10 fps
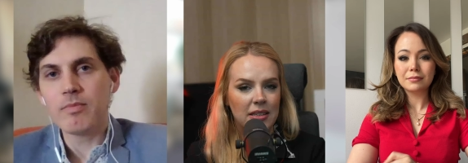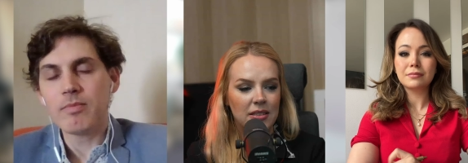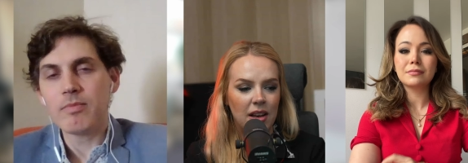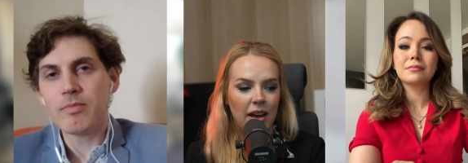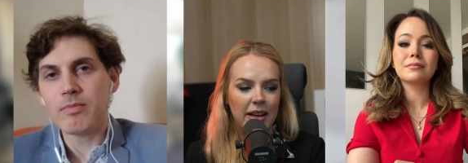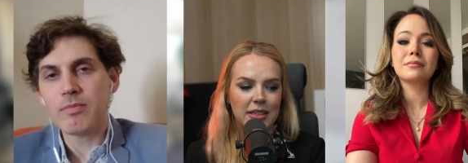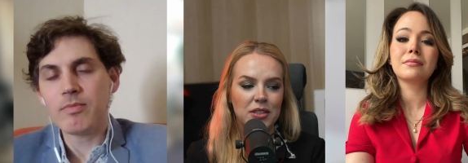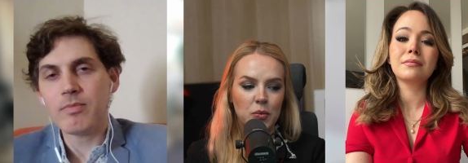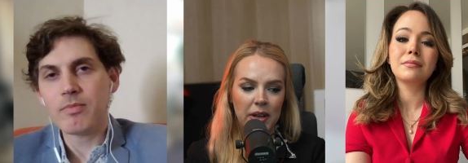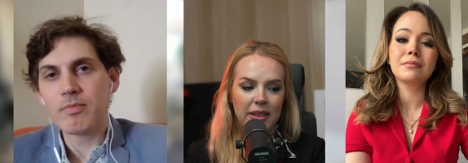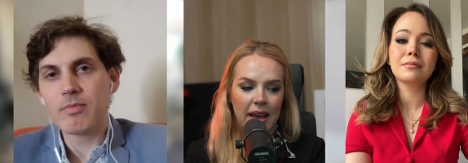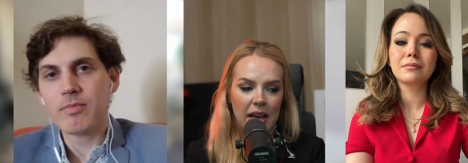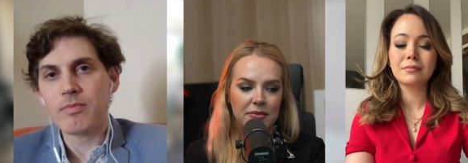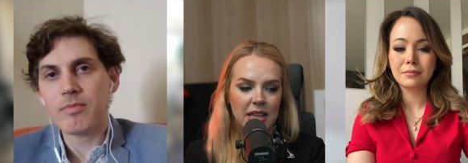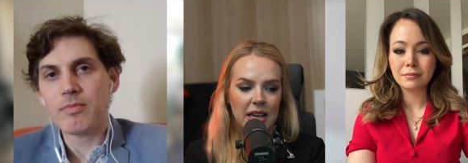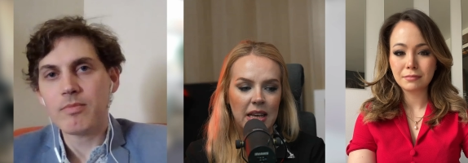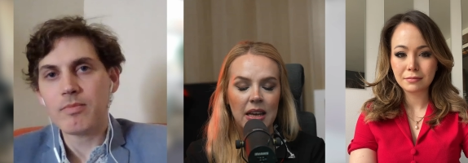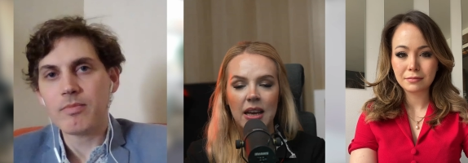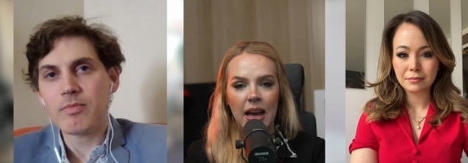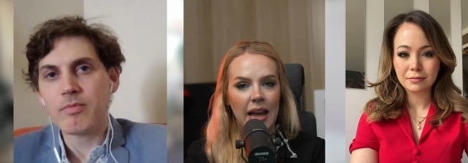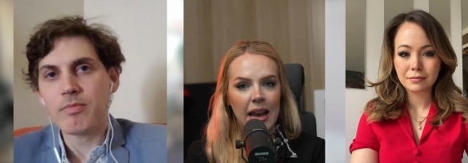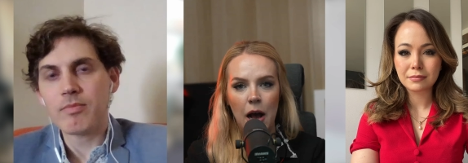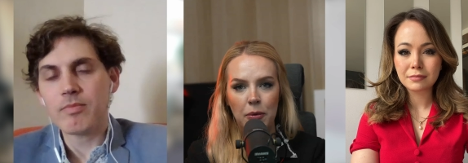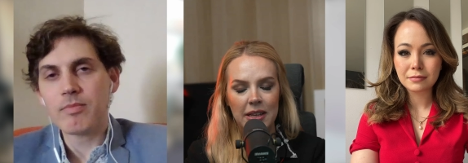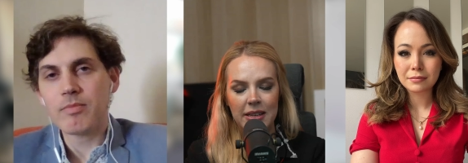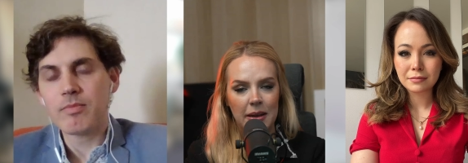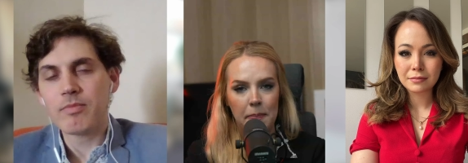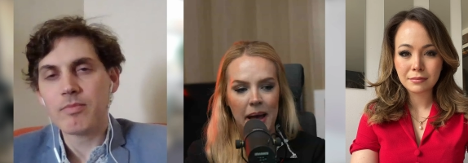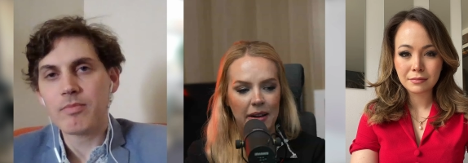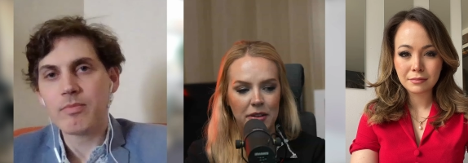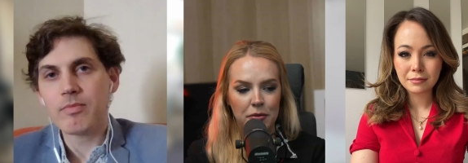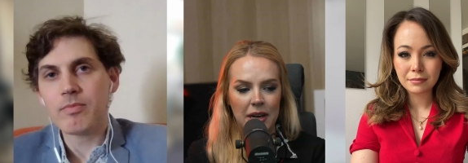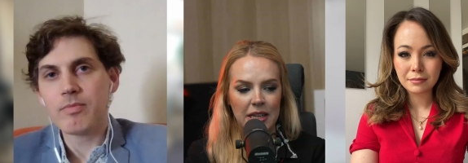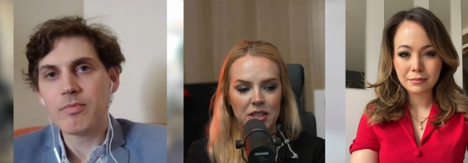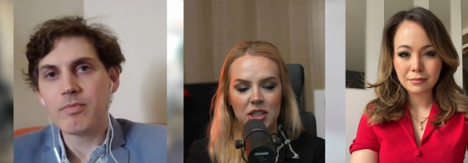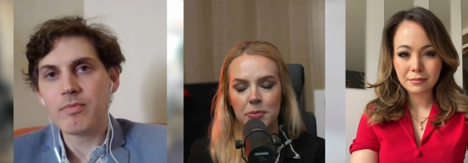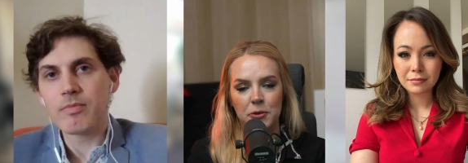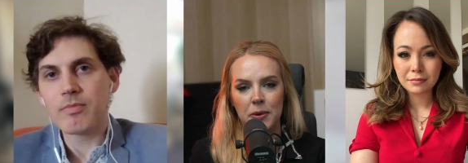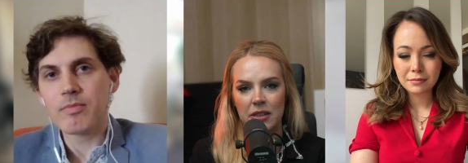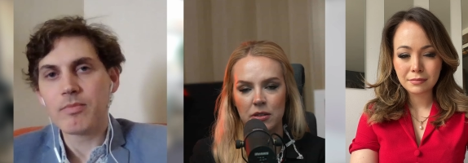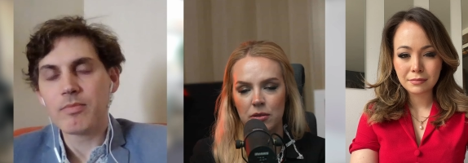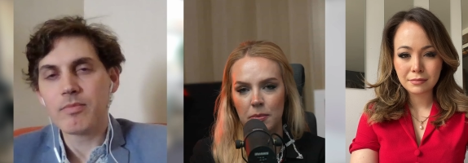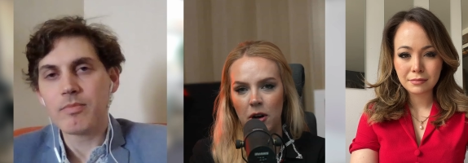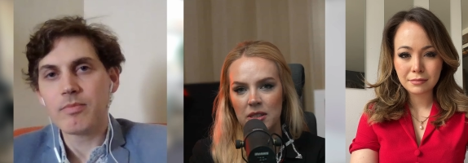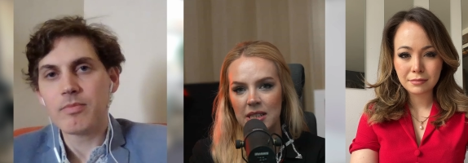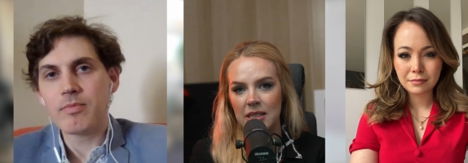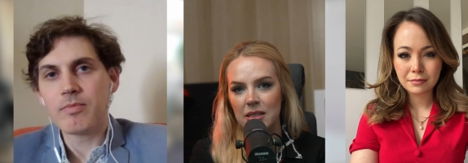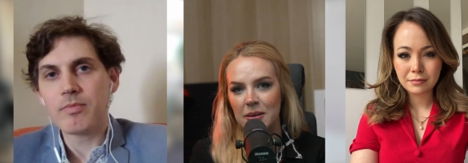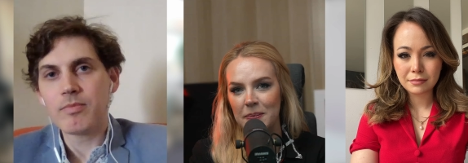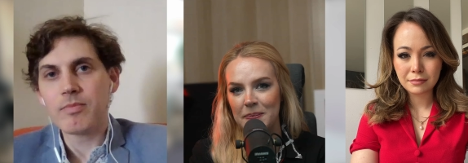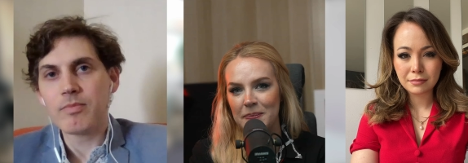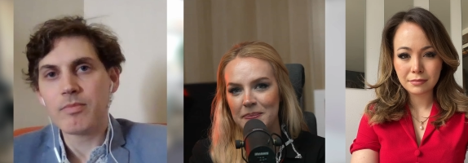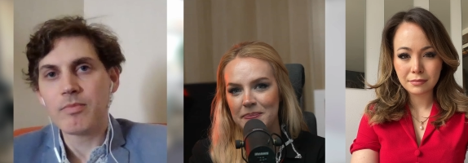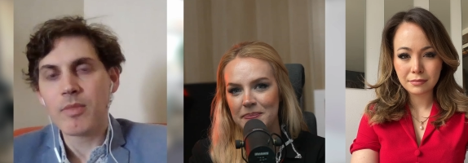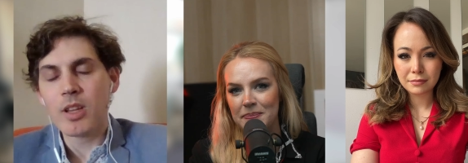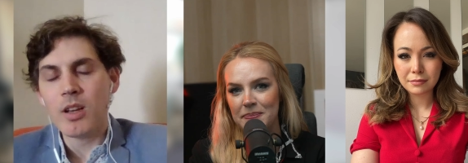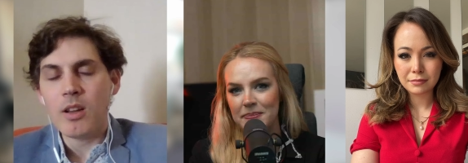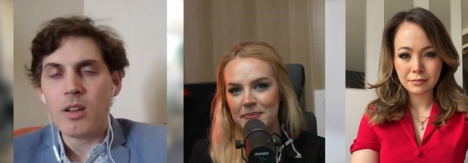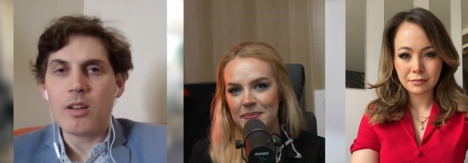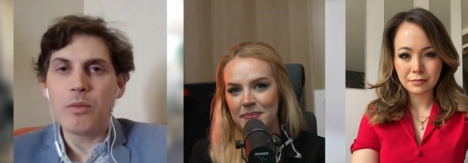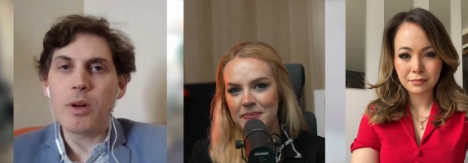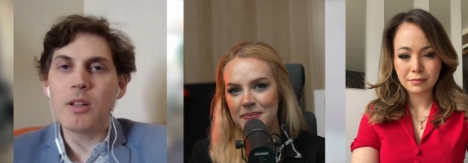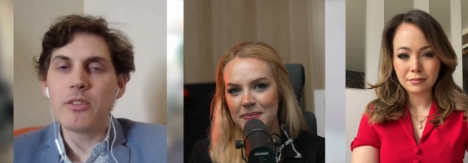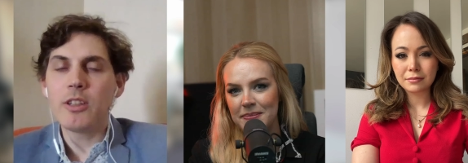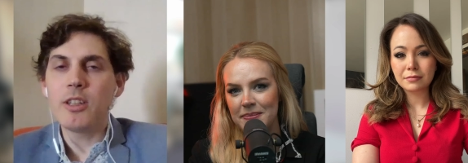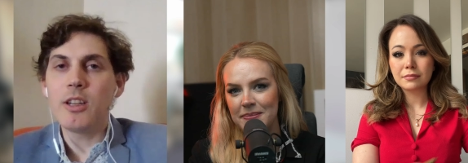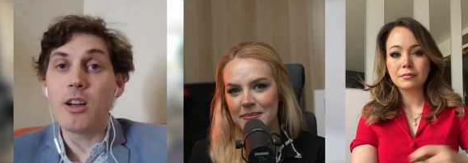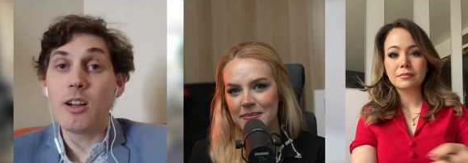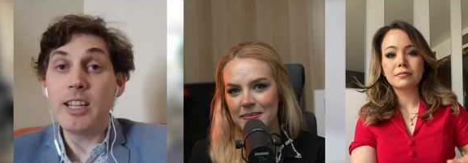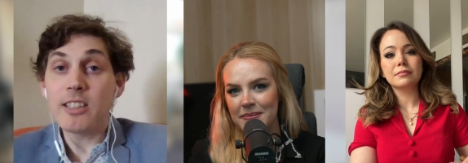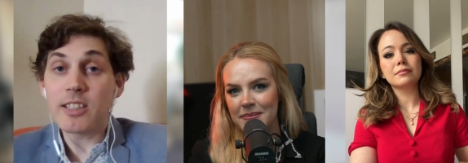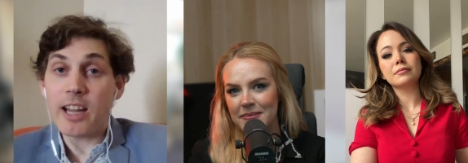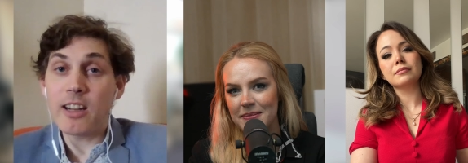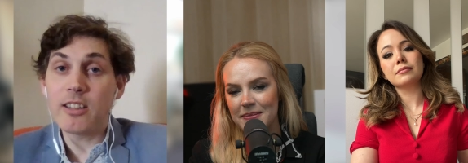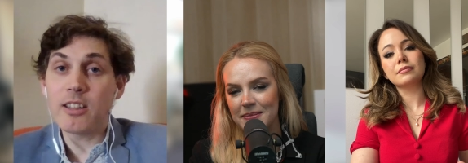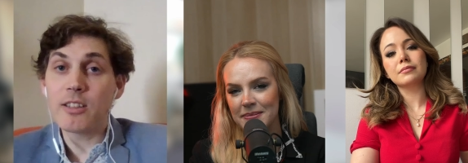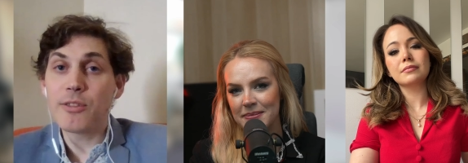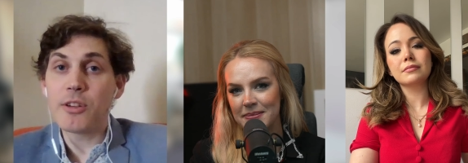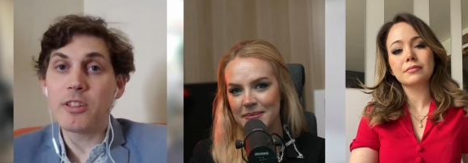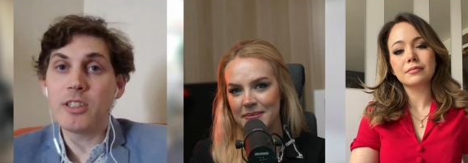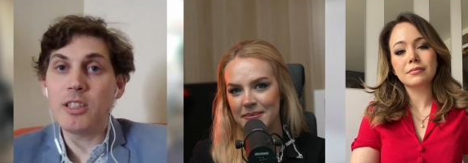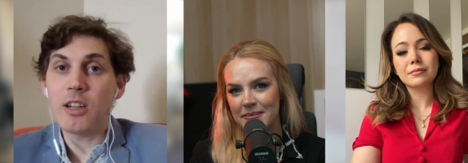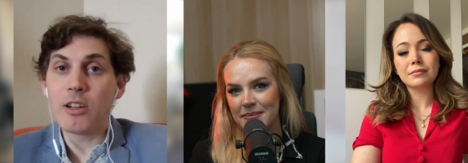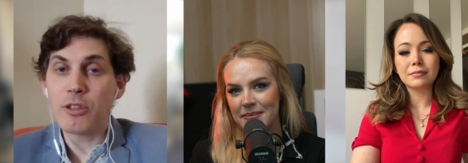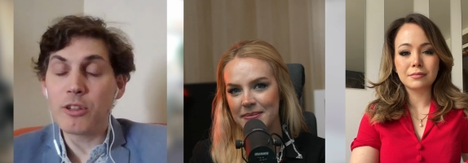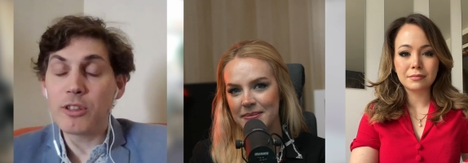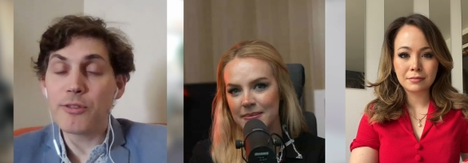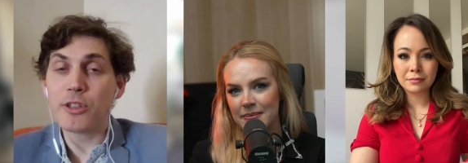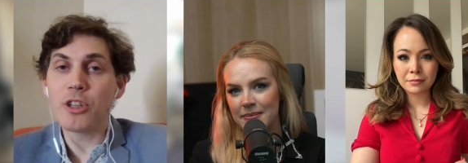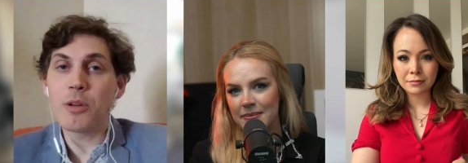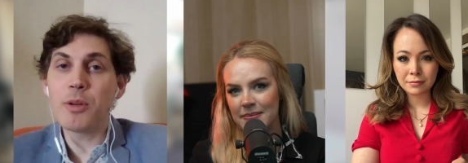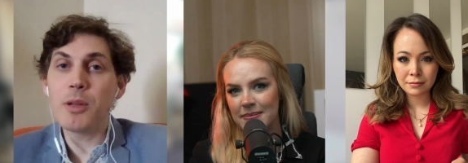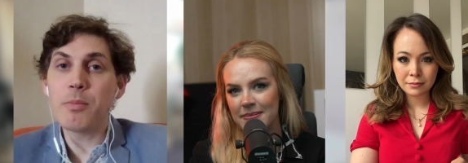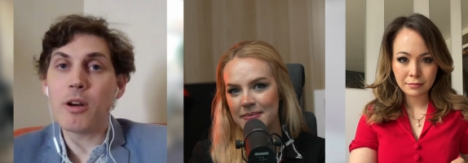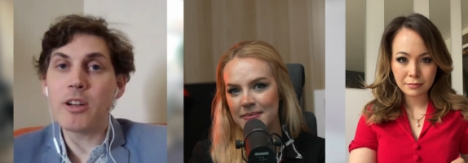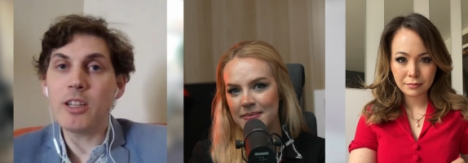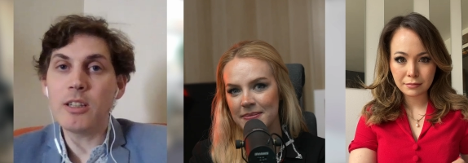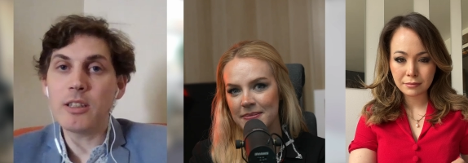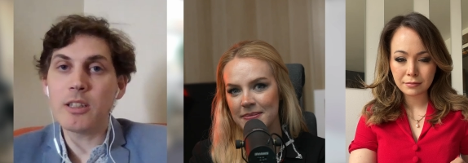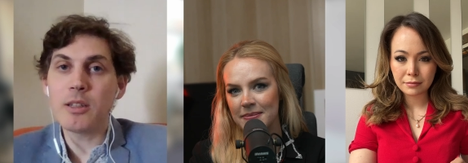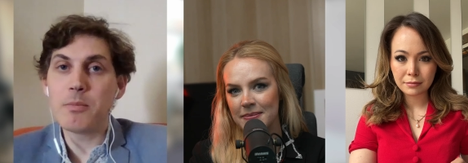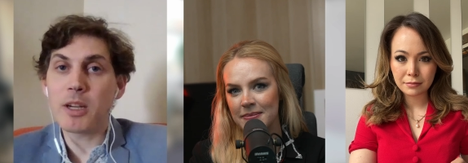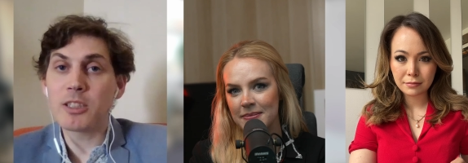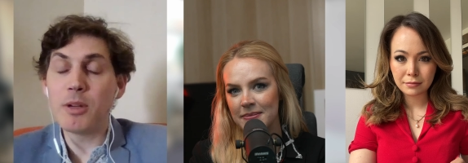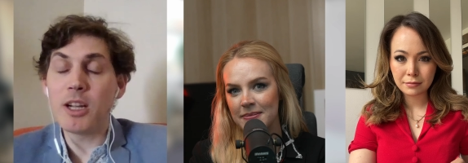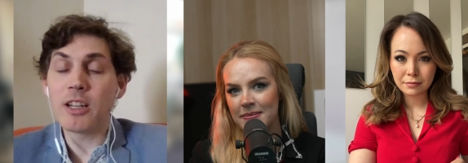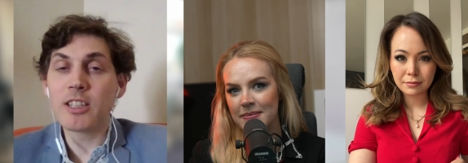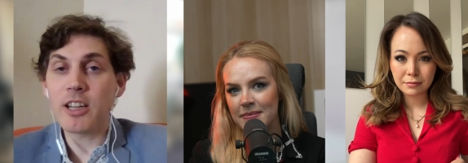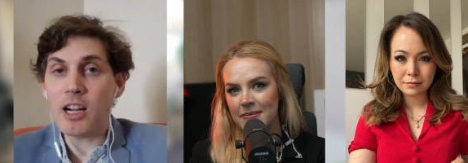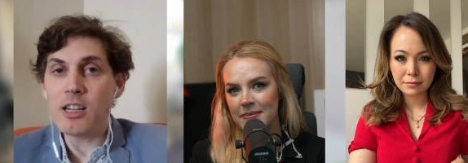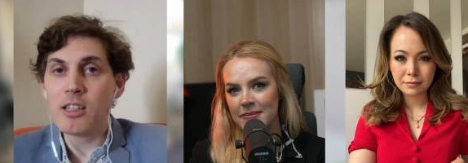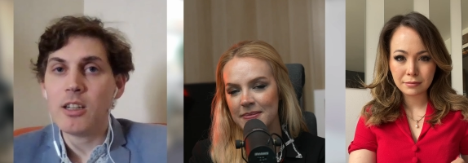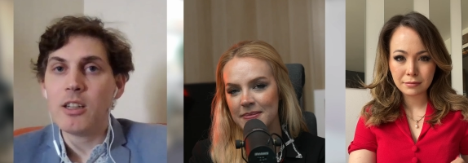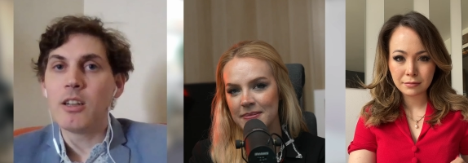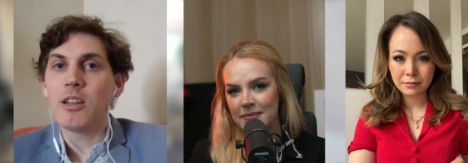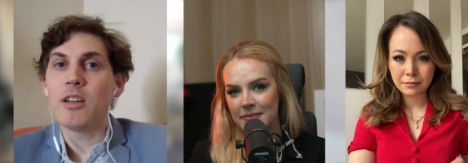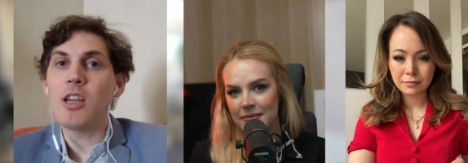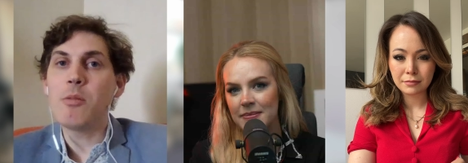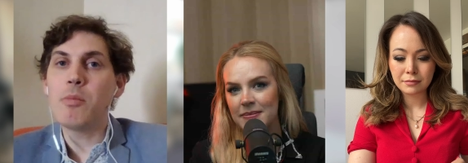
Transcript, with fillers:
Speaker 1: its alliance with AFD, and how will it impact the relationship between the two parties?
Speaker 2: Well, the uh, lead candidate for the Alternative for Germany party, uh, Maximilian Krah, uh, he